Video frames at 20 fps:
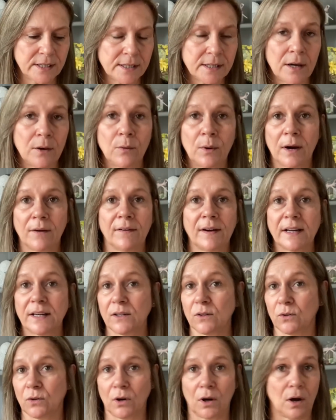So I've had
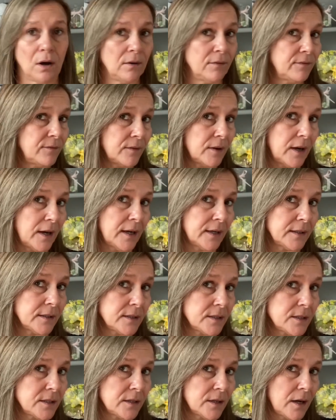it all off
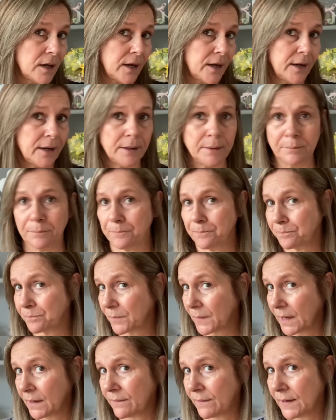and
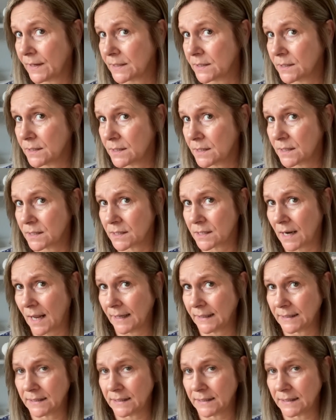I've had a slightly